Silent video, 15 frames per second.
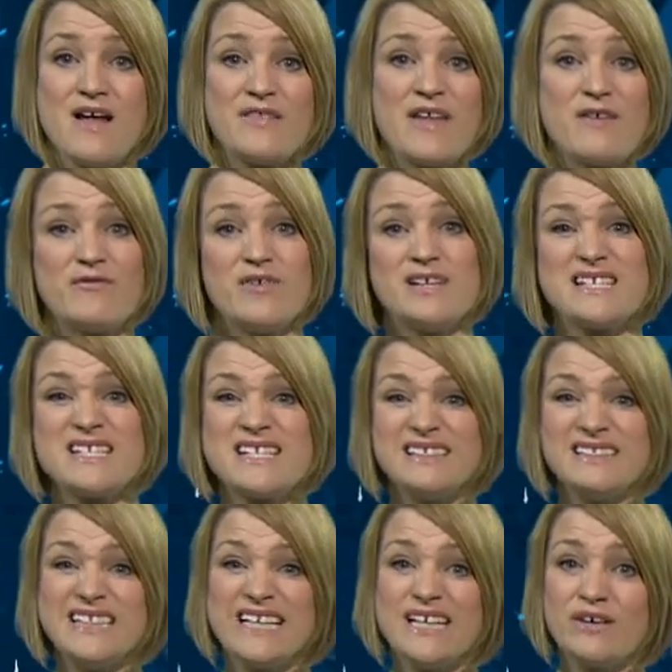That front's
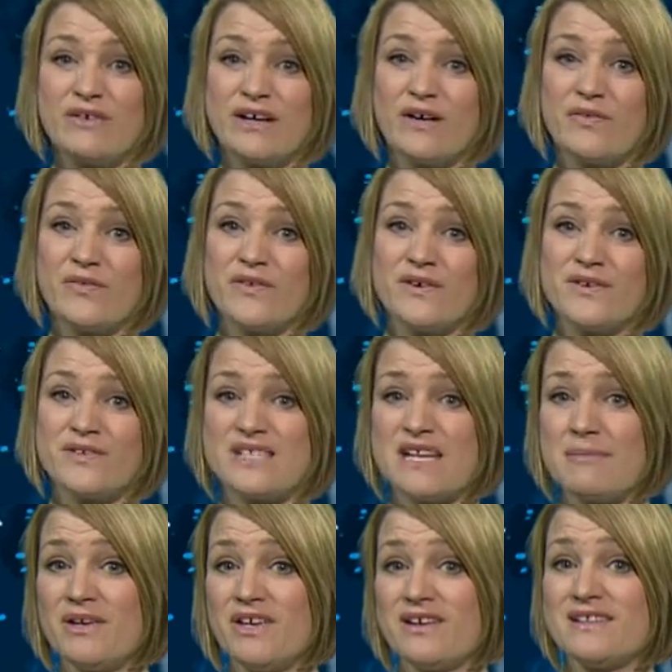still lingering on
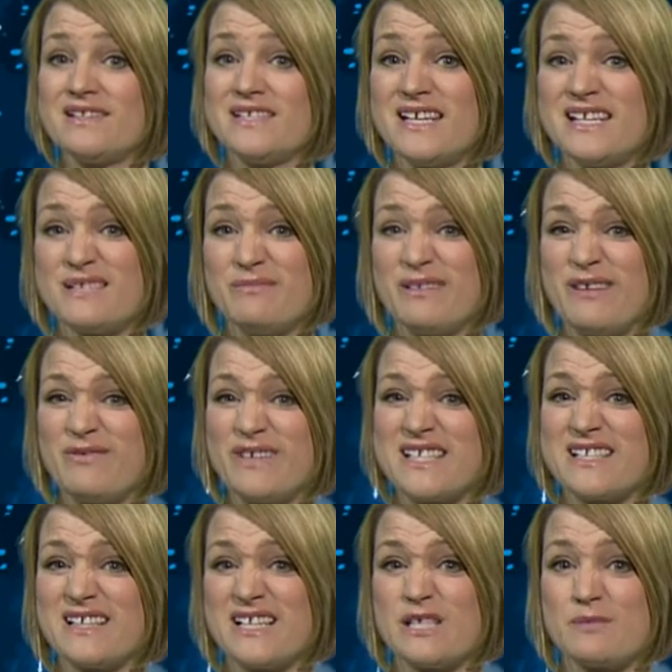Thursday, but you can see some lovely
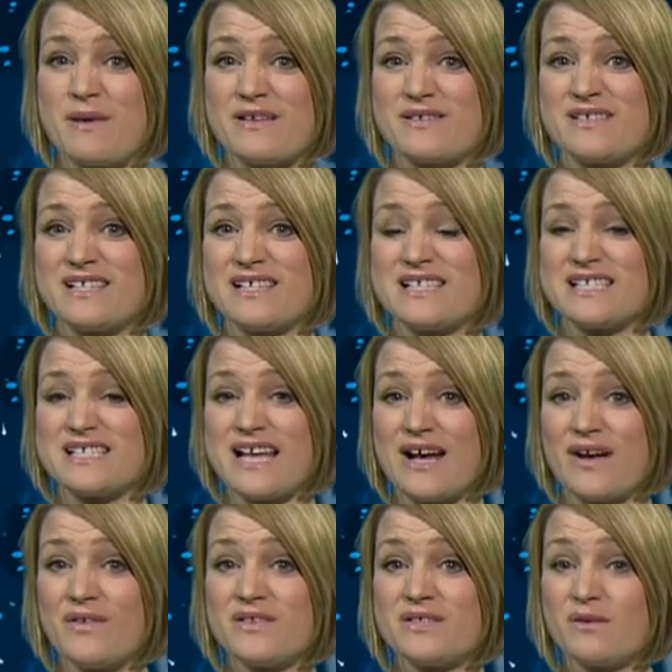sunny spells to the
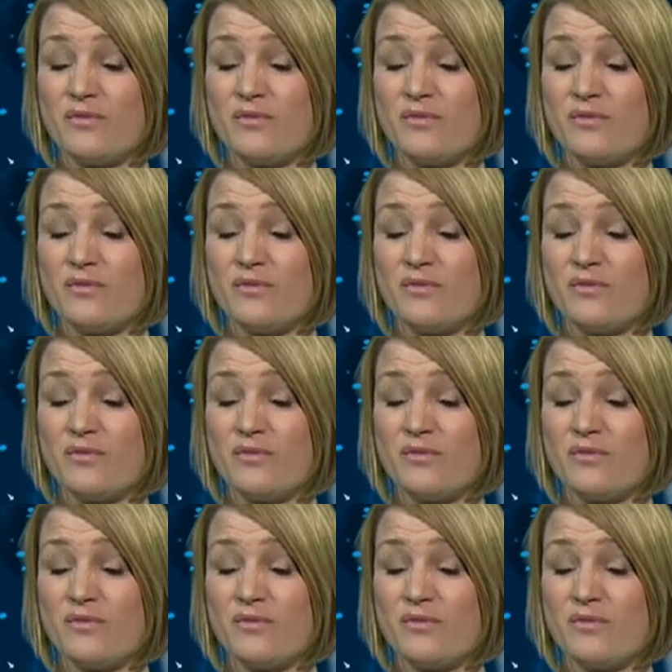south.